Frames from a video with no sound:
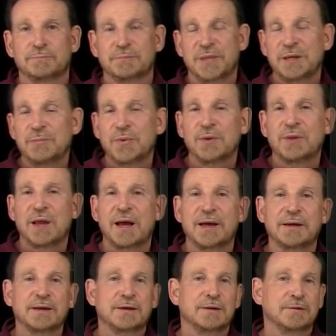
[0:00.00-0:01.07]
People
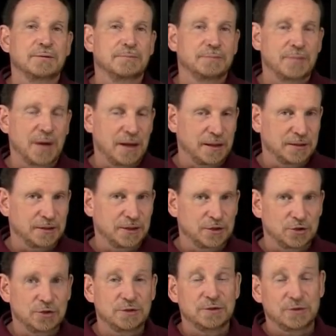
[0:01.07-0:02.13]
like
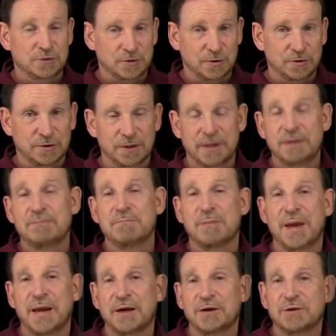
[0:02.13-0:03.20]
politicians, certainly,
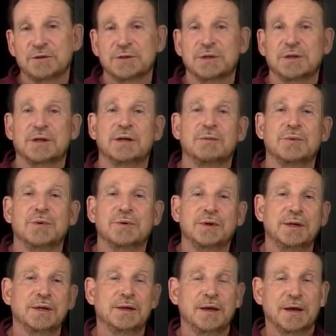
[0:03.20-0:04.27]
mayors in a
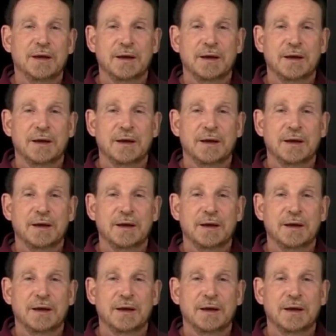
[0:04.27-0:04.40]
community,